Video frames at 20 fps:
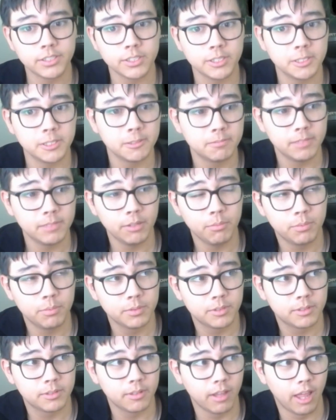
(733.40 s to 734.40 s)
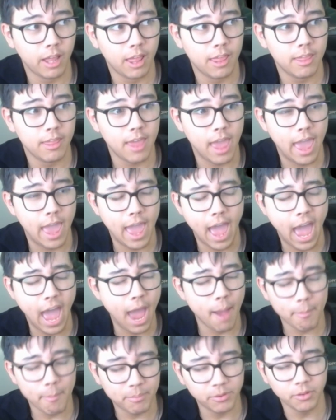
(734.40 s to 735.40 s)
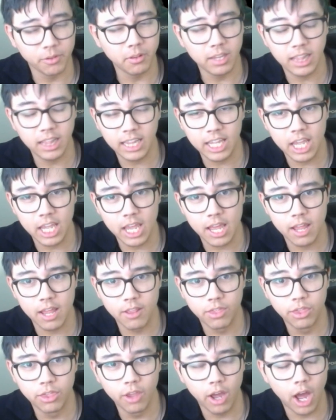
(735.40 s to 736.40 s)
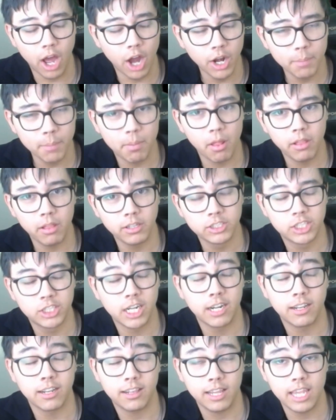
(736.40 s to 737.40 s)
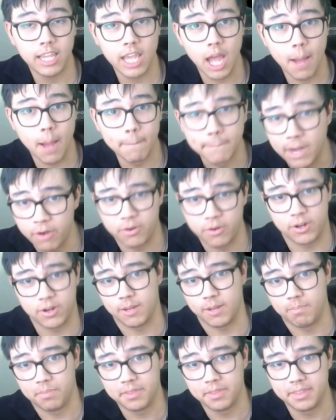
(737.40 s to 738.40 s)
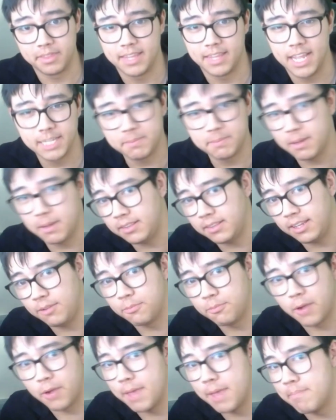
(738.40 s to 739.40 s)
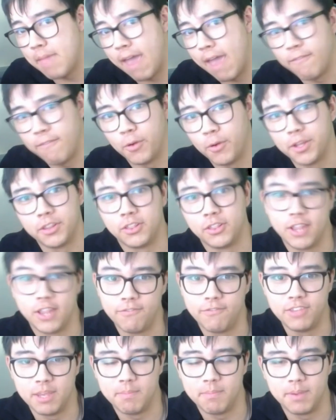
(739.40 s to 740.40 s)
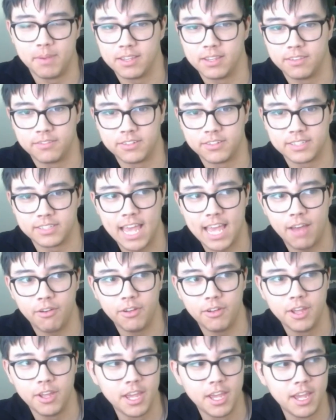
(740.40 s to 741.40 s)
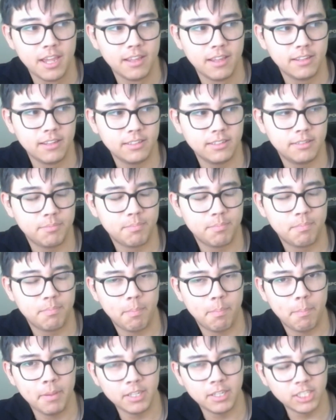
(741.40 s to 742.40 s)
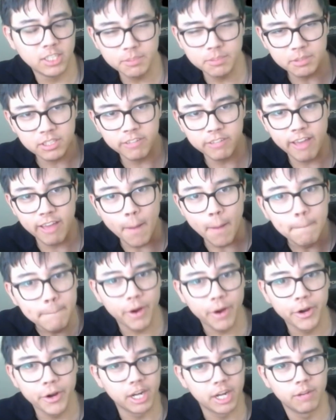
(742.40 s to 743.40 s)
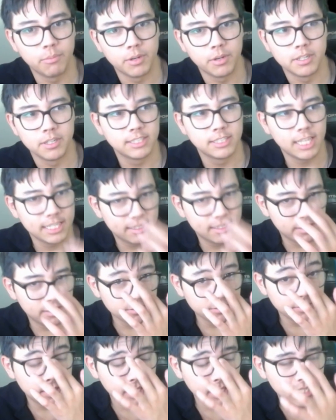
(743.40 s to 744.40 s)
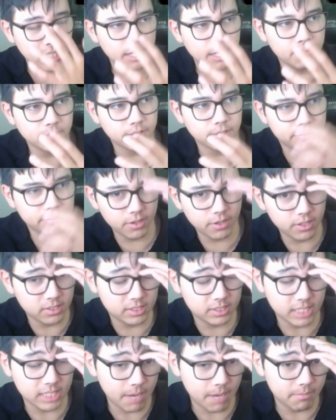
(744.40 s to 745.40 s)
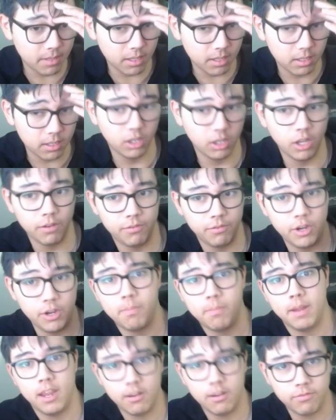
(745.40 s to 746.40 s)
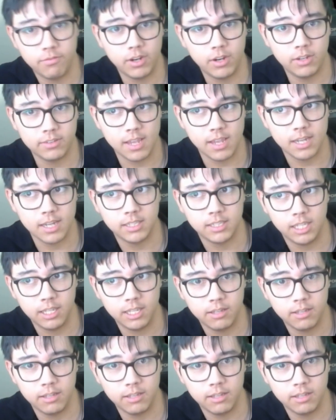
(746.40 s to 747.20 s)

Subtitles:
it was absolutely unapologetically American. That's basically why everyone loved it, because of just how American it was. Like, obviously, it was the first time that a lot of European fans actually